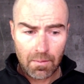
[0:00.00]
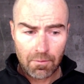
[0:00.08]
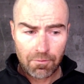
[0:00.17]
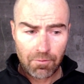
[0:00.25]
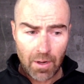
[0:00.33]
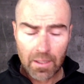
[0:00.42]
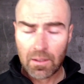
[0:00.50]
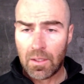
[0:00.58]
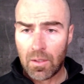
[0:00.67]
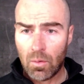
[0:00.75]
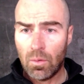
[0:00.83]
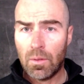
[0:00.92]
frankly,
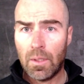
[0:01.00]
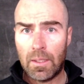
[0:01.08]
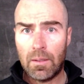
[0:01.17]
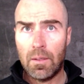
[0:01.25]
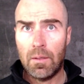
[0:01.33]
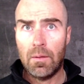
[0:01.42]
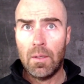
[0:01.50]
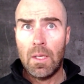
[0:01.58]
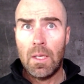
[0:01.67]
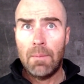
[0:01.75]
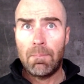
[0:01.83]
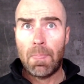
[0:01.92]
the only like the
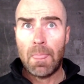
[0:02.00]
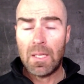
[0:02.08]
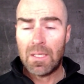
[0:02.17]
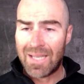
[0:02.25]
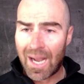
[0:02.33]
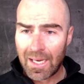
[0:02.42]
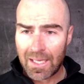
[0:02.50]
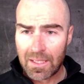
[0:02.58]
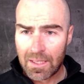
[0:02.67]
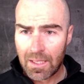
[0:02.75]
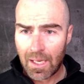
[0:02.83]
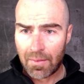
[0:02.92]
it's not
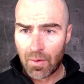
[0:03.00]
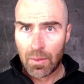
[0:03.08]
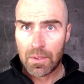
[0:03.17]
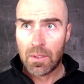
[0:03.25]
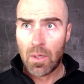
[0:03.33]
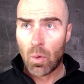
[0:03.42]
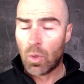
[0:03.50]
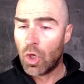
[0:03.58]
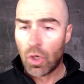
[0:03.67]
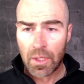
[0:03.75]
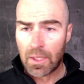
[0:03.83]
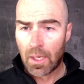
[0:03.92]
easy, and there is no
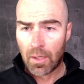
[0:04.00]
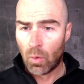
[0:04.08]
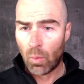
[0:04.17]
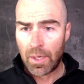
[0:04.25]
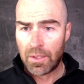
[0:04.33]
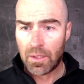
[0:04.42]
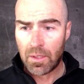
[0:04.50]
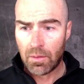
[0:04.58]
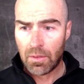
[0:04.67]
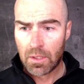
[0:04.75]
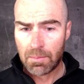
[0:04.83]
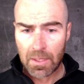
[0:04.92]
cookie cutter way to
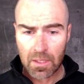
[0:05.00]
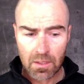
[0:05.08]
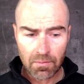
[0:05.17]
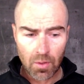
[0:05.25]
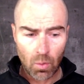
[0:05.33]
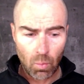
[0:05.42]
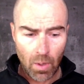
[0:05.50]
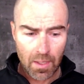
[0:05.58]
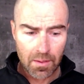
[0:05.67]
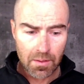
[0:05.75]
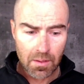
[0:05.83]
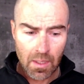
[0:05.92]
do this, because if there
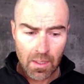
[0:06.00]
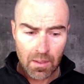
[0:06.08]
was,